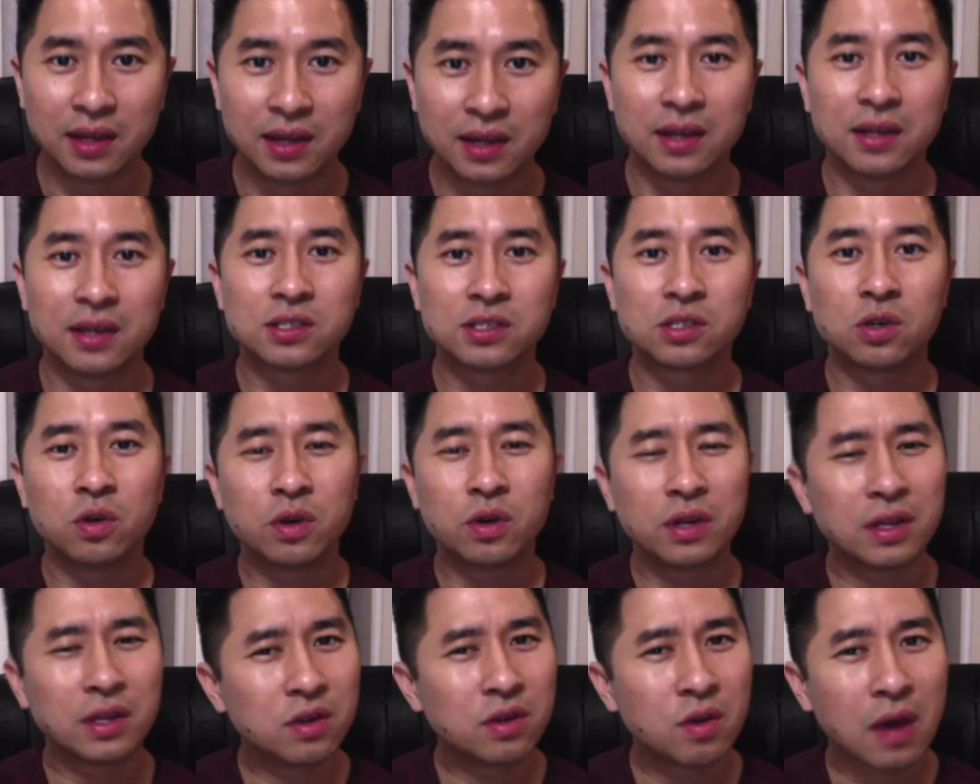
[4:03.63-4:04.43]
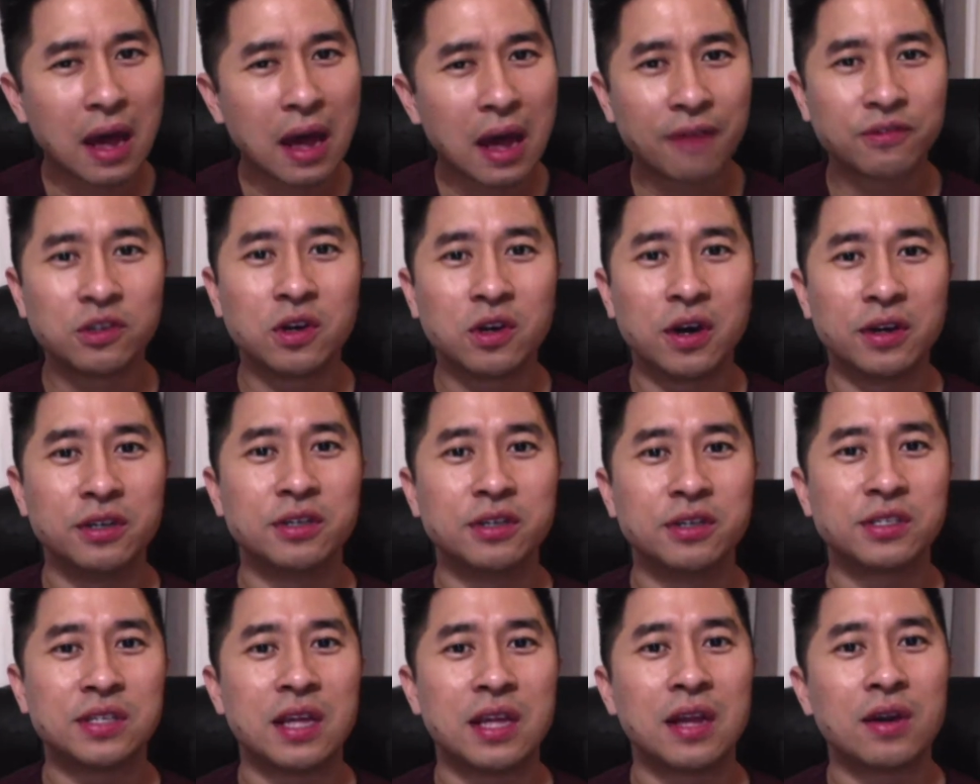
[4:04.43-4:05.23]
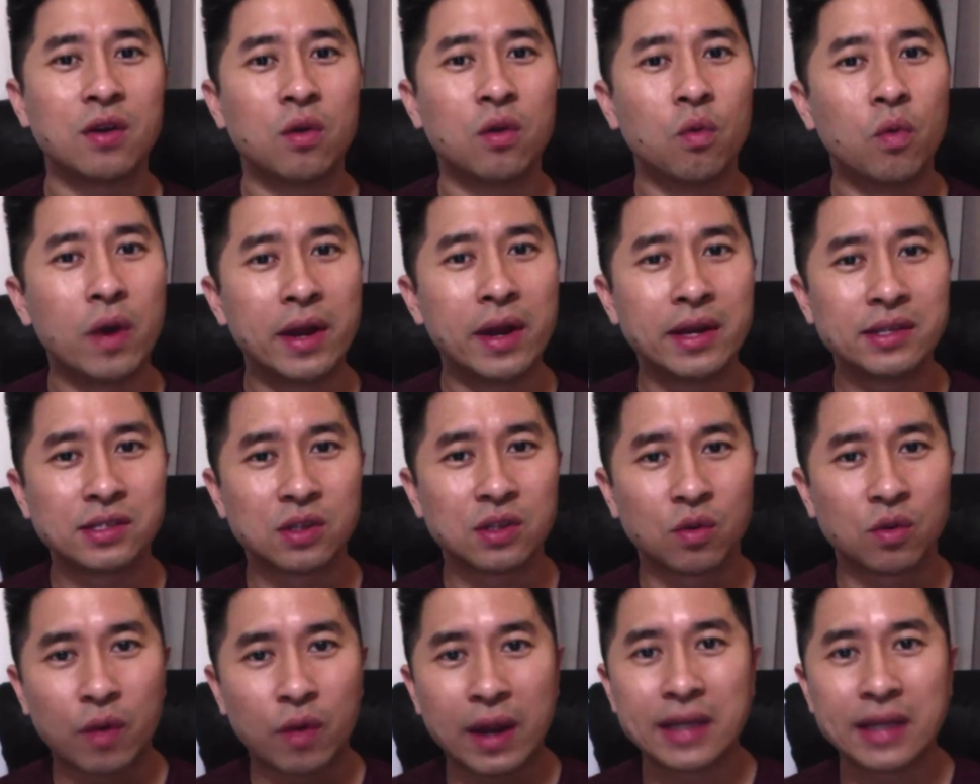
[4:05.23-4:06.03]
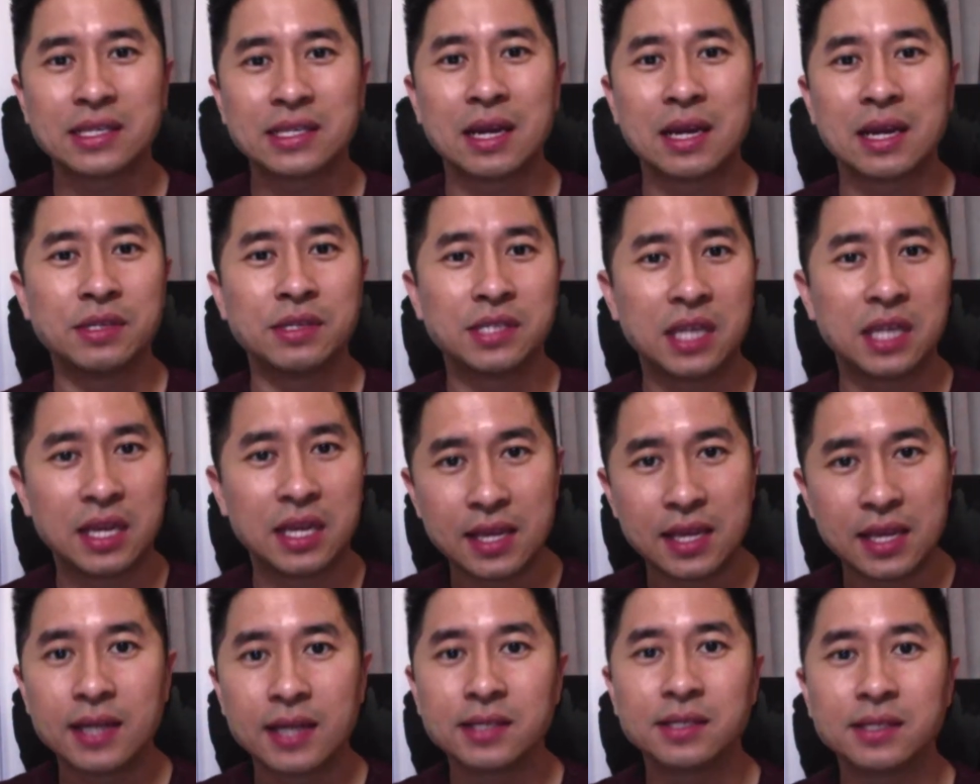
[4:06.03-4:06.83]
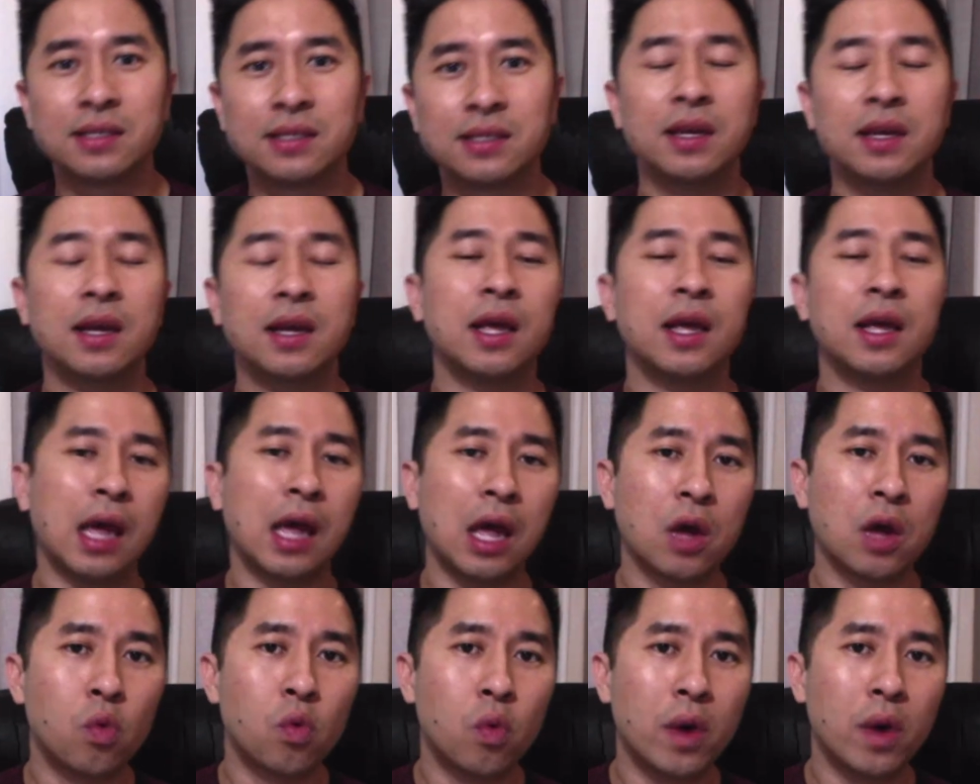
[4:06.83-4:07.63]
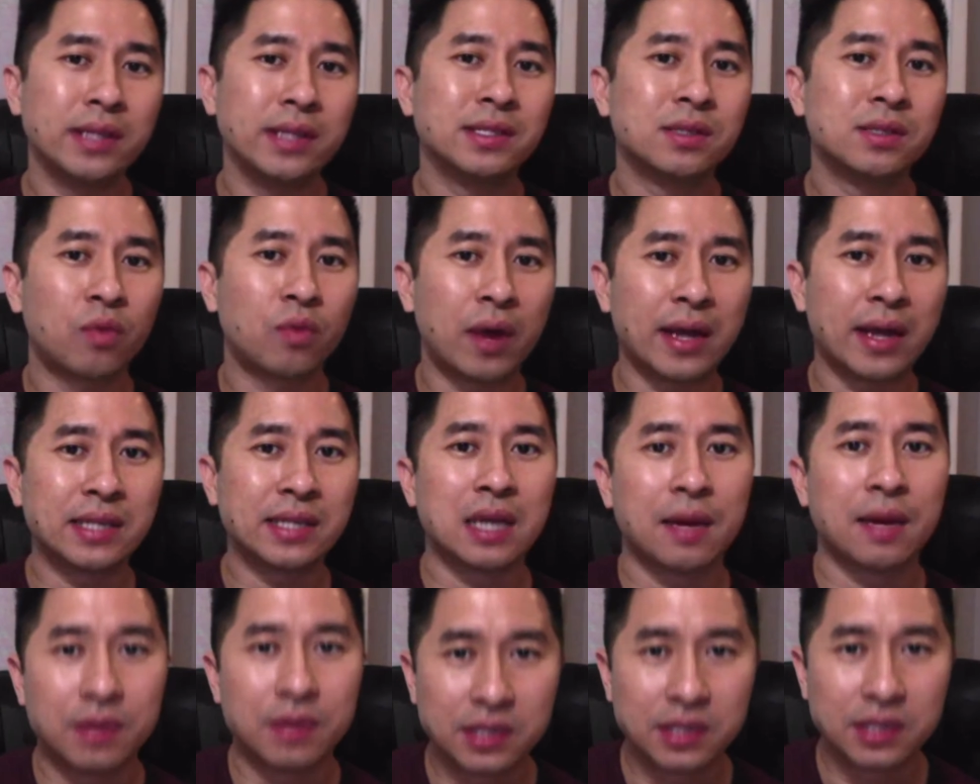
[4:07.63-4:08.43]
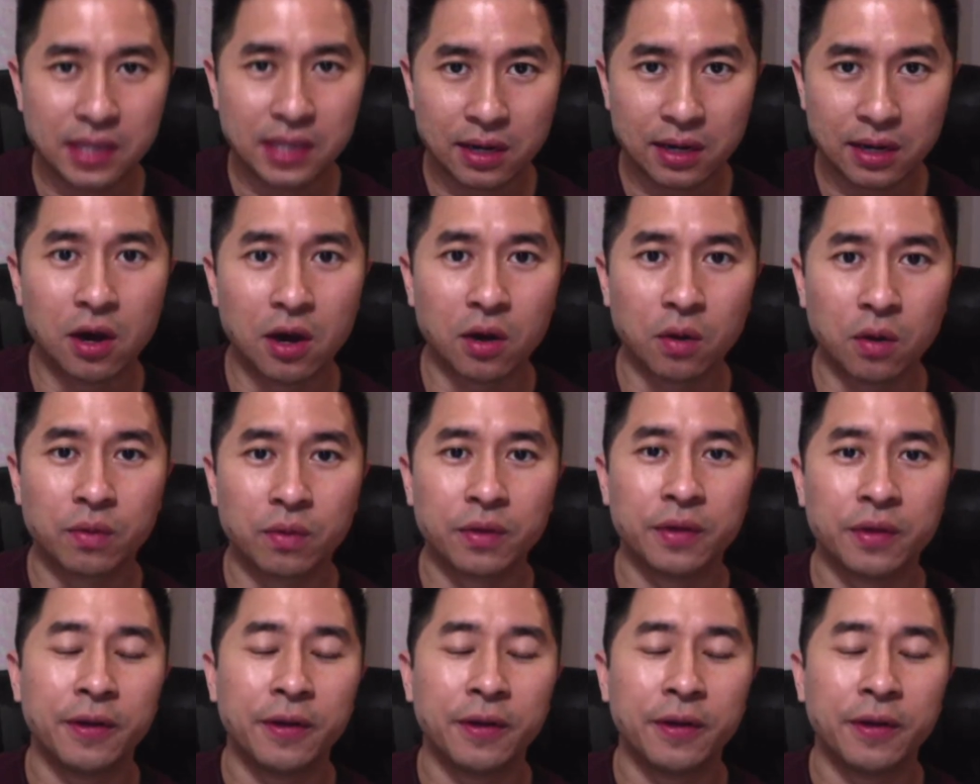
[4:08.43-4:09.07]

So you have to understand when is the right time to say yes and when's the right time to say no.